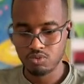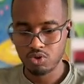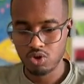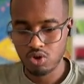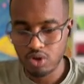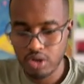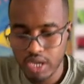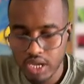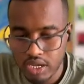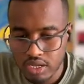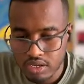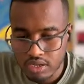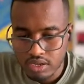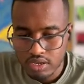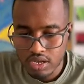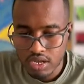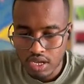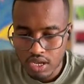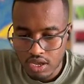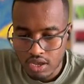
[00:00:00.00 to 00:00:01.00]
Okay,
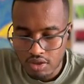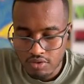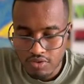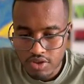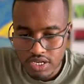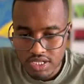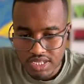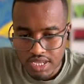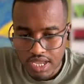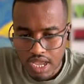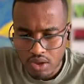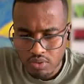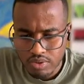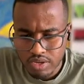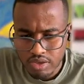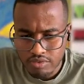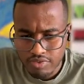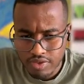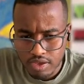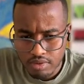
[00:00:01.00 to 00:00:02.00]
first the guy, we
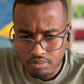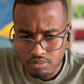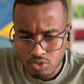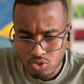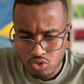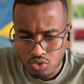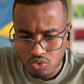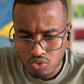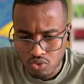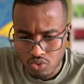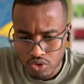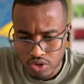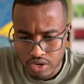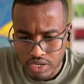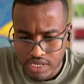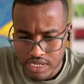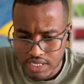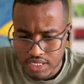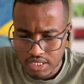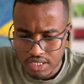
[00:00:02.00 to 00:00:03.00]
give him to
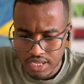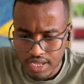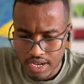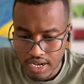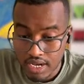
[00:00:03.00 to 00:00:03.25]
create the